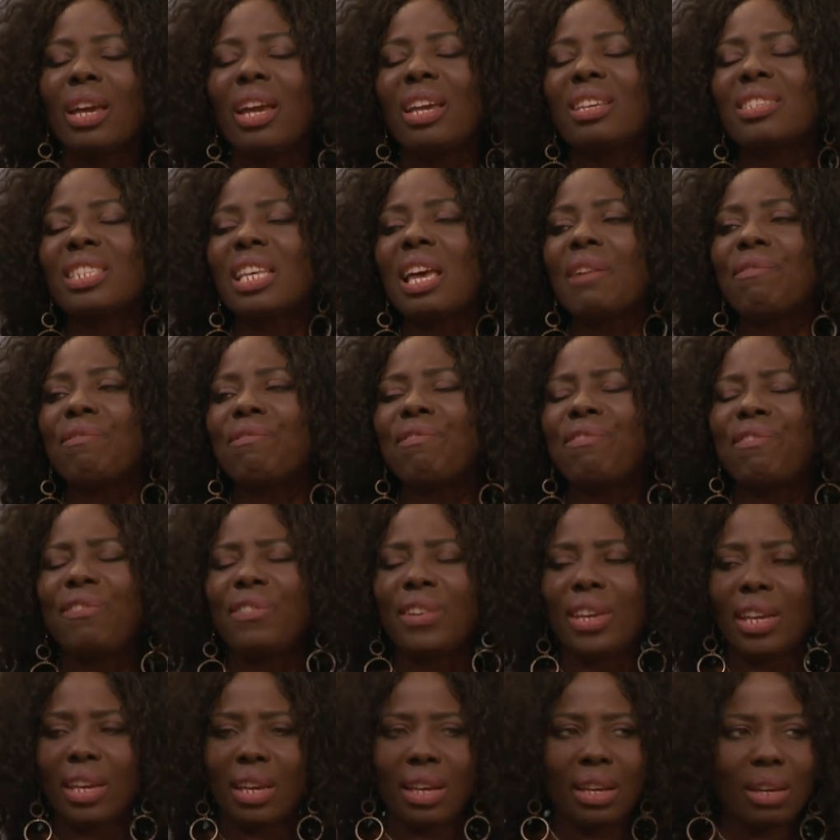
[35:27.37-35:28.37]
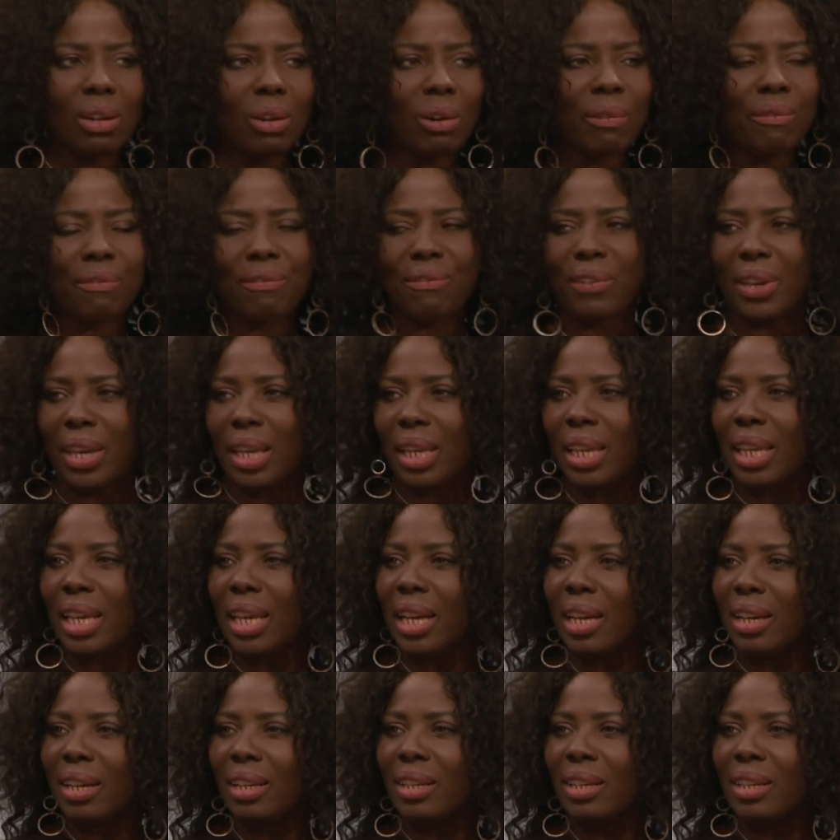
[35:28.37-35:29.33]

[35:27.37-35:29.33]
It's a fear of failure.